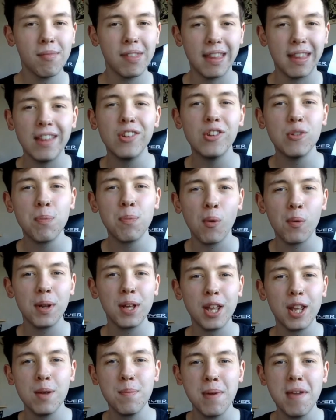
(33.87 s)
This is probably
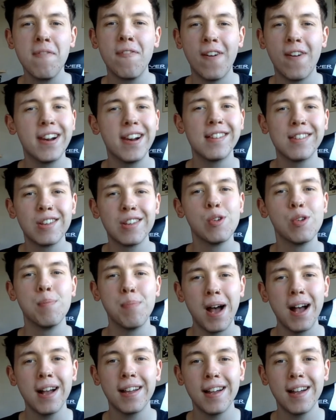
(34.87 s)
going to be funny to look
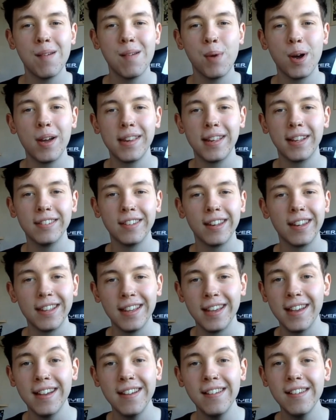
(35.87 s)
back at by the end of the
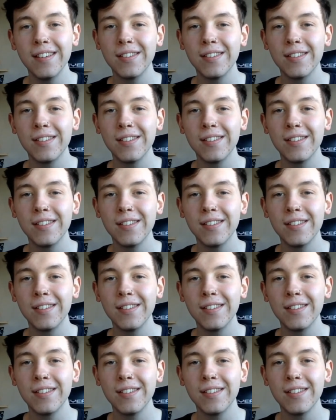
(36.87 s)
year,